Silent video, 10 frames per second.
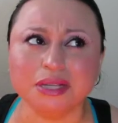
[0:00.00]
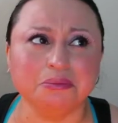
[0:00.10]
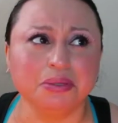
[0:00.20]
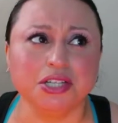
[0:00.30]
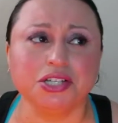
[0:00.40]

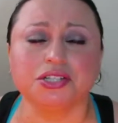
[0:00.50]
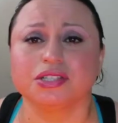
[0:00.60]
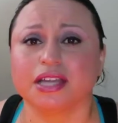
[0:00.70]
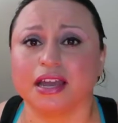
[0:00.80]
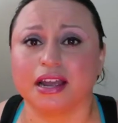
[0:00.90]
blush
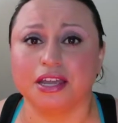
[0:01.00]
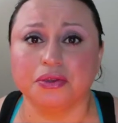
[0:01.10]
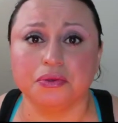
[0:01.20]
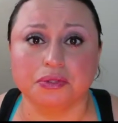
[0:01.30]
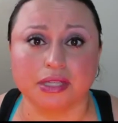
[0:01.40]
that I
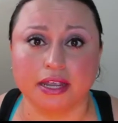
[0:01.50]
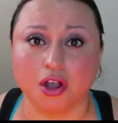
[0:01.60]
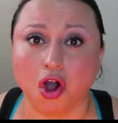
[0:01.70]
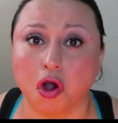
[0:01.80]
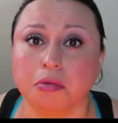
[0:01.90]
use
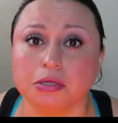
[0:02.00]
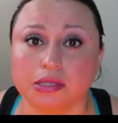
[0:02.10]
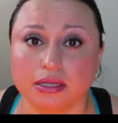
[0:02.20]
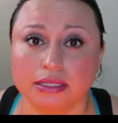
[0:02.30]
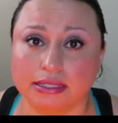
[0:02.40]
like
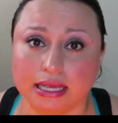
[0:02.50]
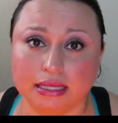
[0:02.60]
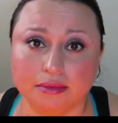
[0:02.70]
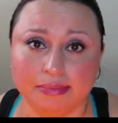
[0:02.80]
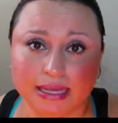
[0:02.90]
almost on a
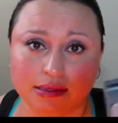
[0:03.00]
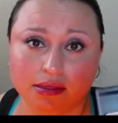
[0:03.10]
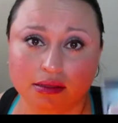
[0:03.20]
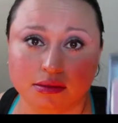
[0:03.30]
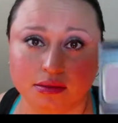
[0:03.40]
daily
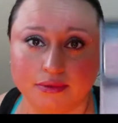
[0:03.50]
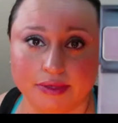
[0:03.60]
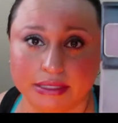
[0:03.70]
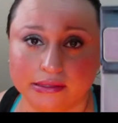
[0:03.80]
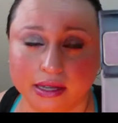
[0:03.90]
basis, if
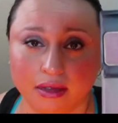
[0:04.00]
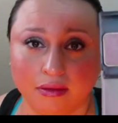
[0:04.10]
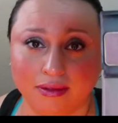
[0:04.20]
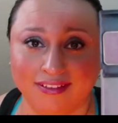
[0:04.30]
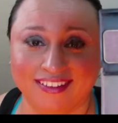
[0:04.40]
you can
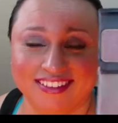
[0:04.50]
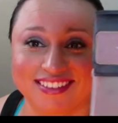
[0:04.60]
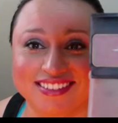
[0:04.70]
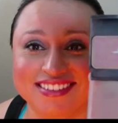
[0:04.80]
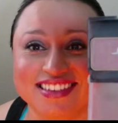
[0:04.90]
tell.
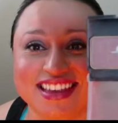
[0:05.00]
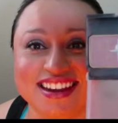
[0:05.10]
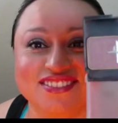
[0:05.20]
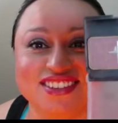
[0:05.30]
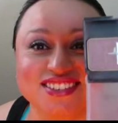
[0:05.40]

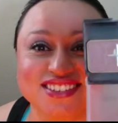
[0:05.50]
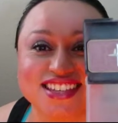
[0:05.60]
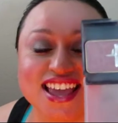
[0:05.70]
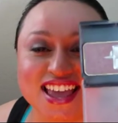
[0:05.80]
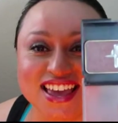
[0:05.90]
That I've used